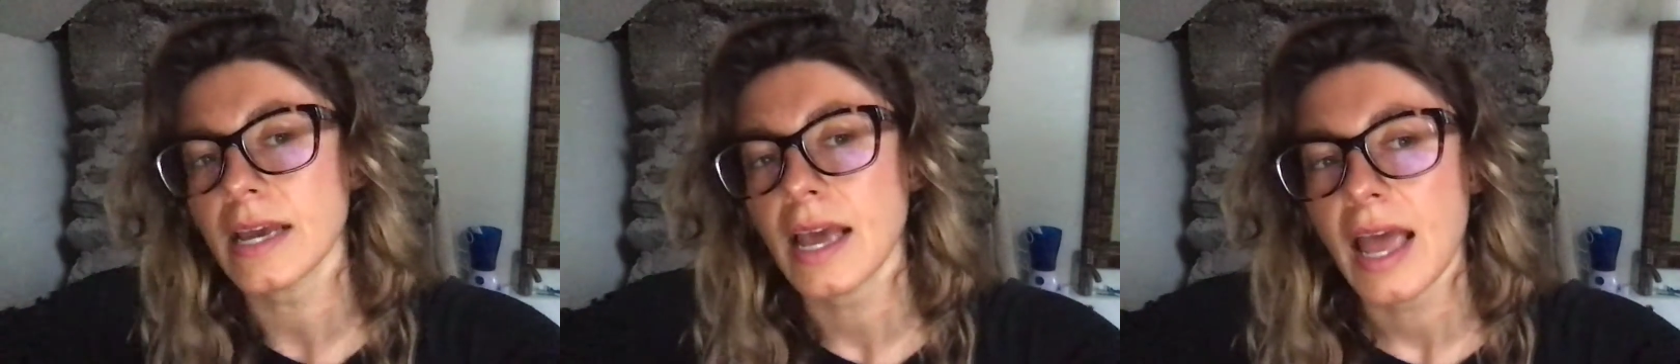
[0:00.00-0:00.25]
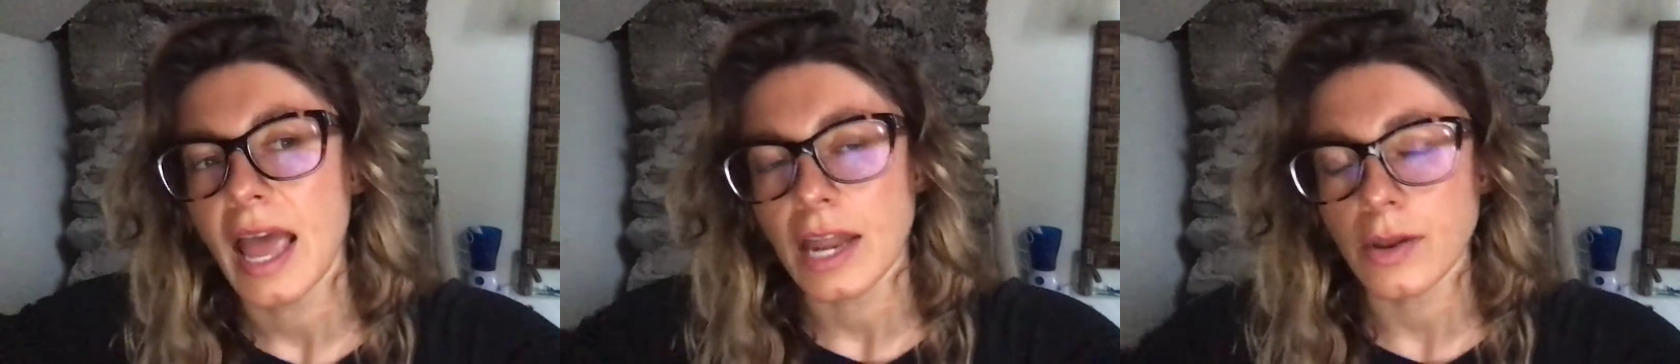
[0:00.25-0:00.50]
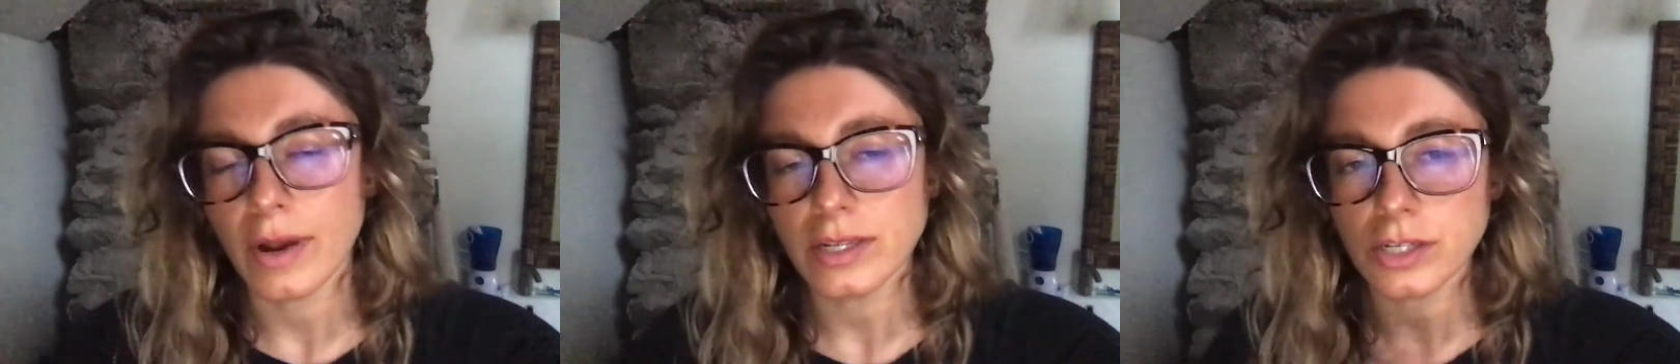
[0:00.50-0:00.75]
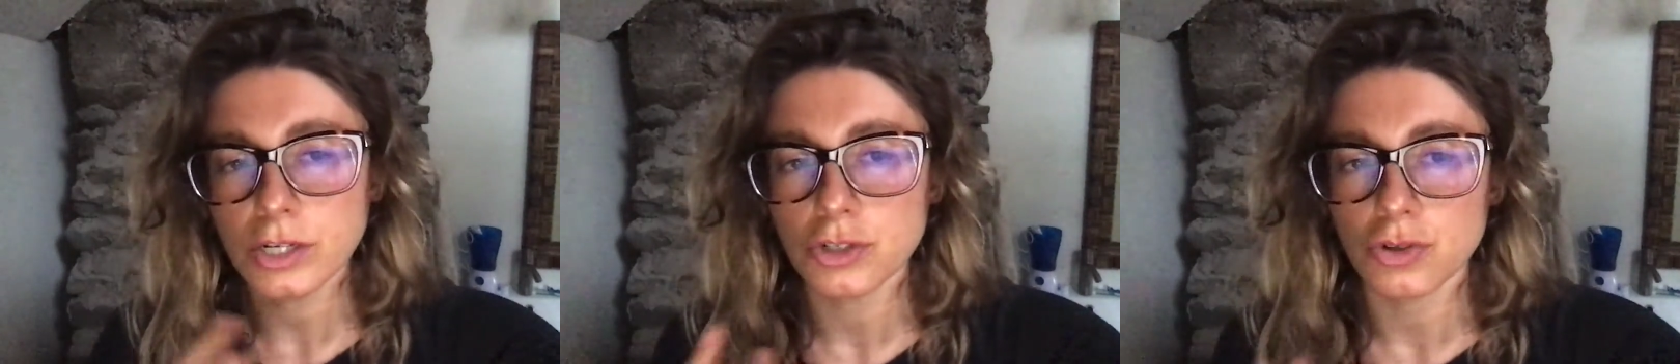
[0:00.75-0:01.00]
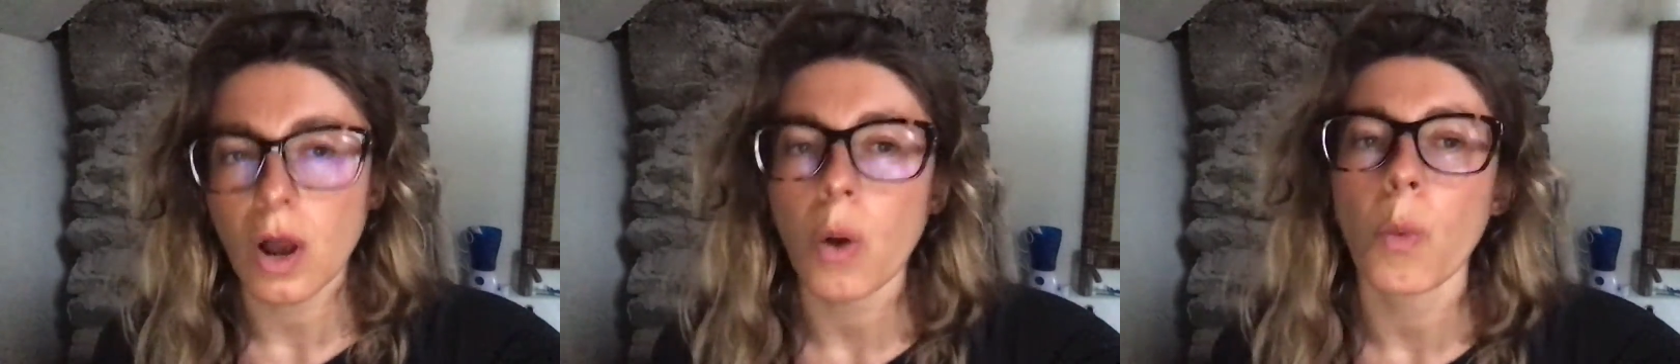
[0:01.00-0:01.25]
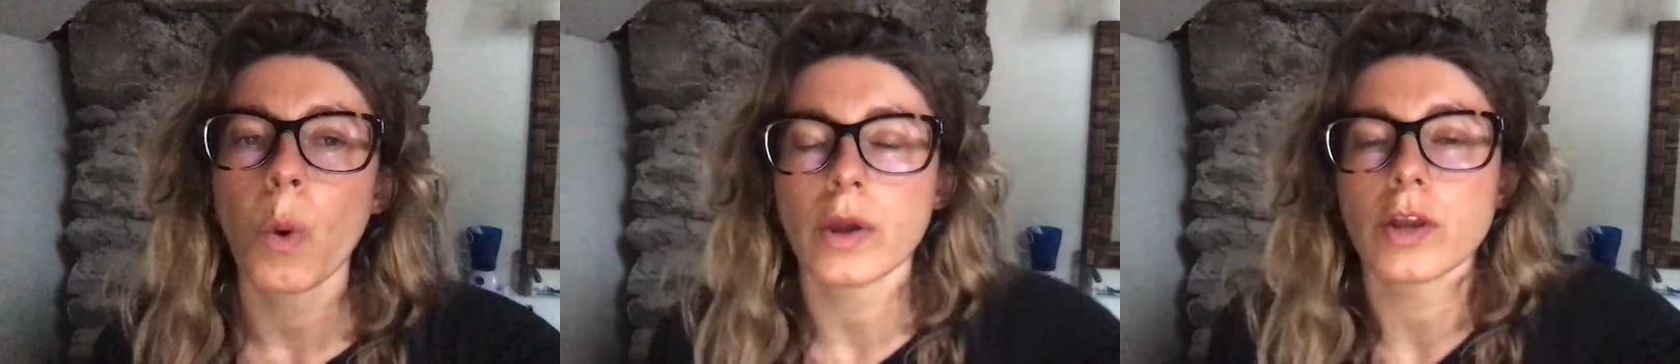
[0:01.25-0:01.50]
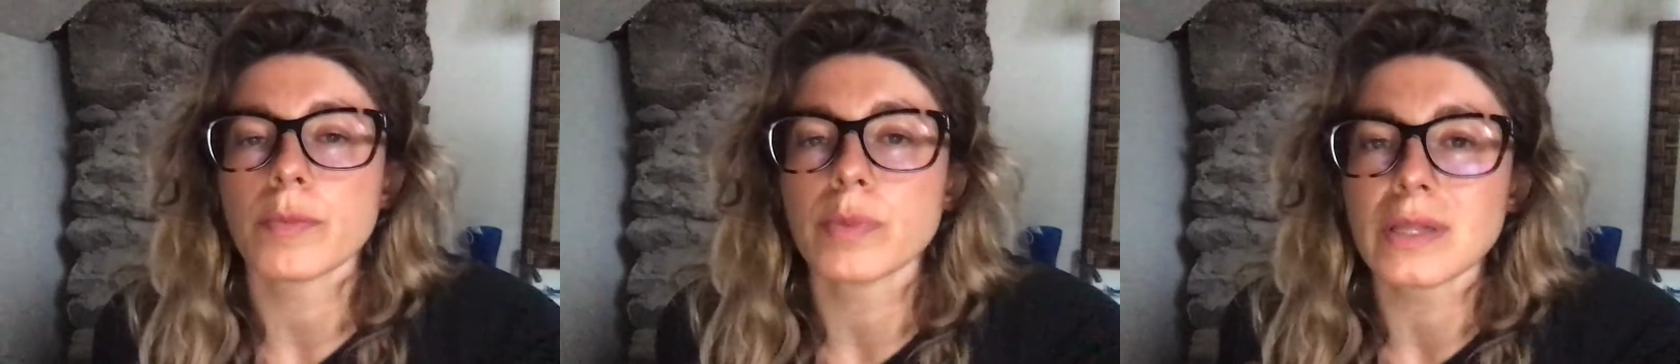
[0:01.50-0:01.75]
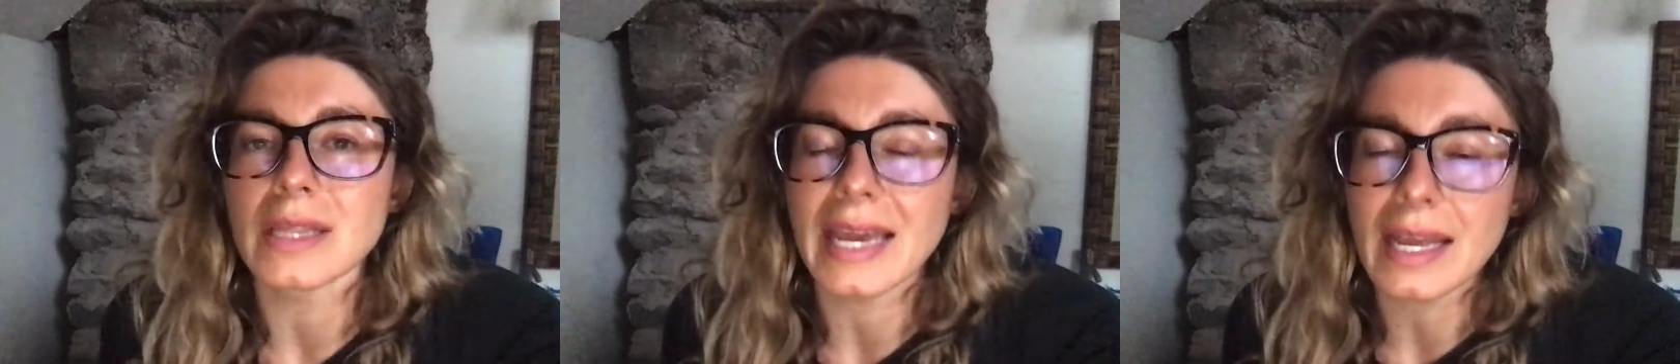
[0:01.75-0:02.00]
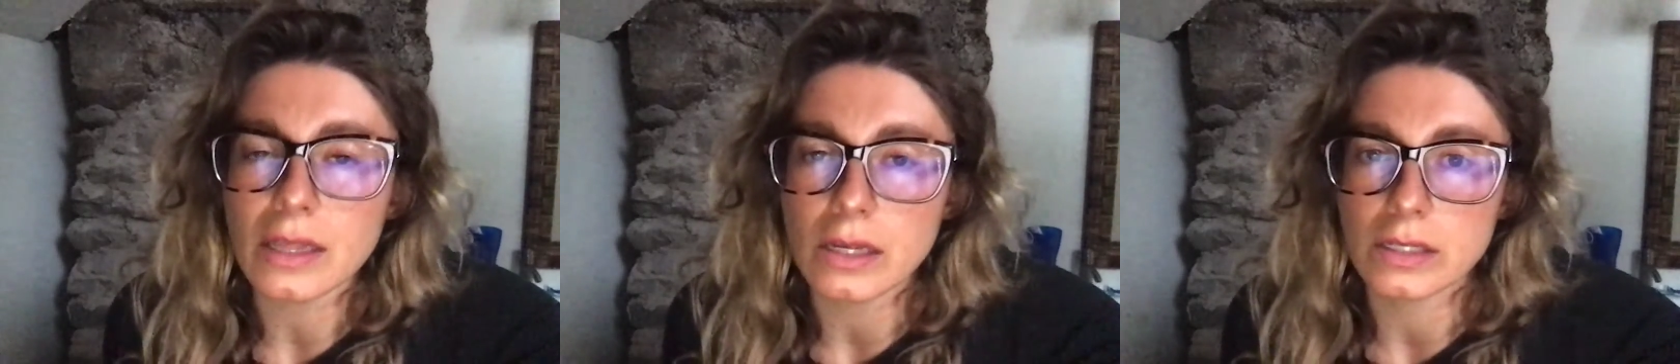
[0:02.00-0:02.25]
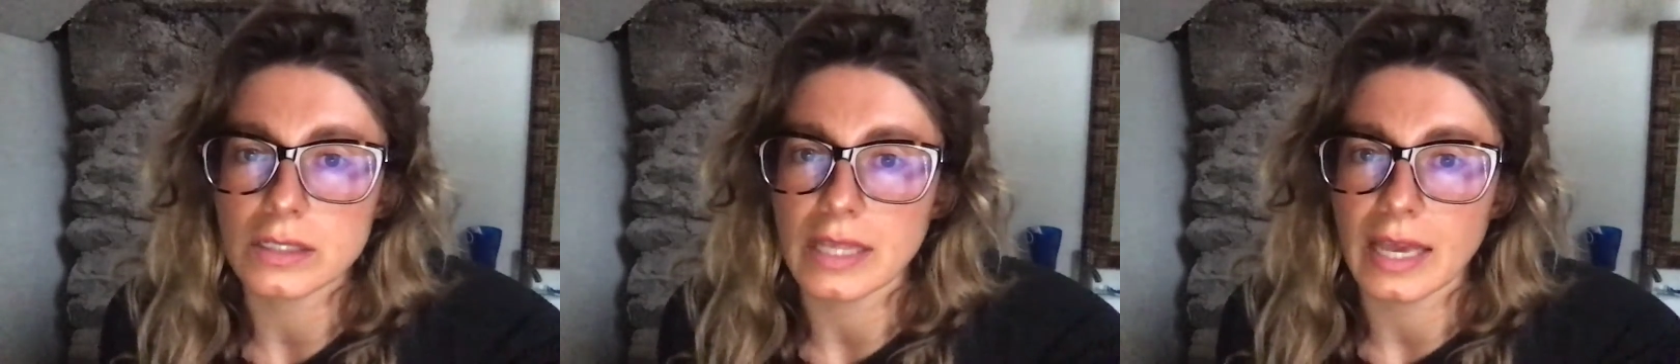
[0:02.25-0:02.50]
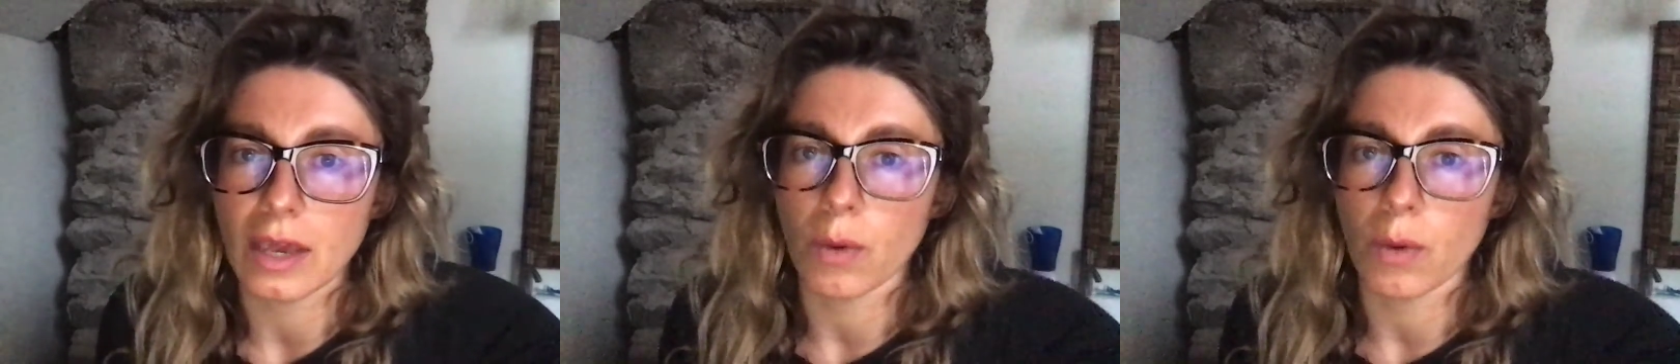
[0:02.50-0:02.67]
And you guys are going to draw what your plant looks like